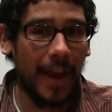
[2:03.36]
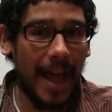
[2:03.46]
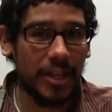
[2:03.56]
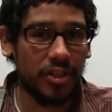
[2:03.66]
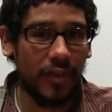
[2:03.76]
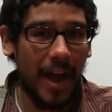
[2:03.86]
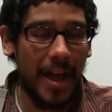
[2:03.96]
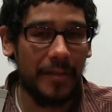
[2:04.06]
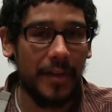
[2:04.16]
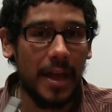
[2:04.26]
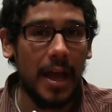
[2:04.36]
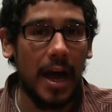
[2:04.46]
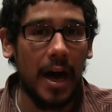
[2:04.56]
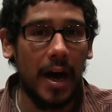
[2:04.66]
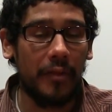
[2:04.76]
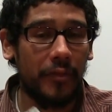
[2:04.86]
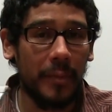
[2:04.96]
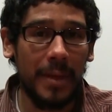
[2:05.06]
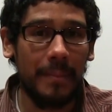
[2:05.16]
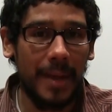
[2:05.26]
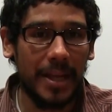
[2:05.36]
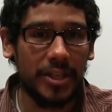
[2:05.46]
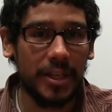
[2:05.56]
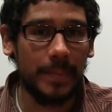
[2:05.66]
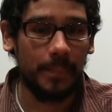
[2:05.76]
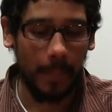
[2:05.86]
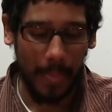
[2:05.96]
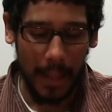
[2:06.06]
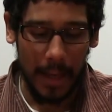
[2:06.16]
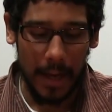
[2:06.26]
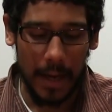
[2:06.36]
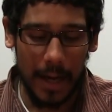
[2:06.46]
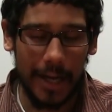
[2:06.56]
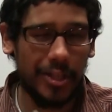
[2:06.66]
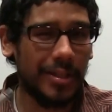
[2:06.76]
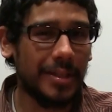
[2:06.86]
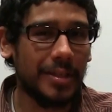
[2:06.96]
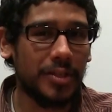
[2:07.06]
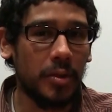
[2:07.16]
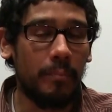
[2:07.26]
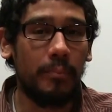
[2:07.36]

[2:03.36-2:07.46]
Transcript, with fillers: flash drive uh, from Imation uh, to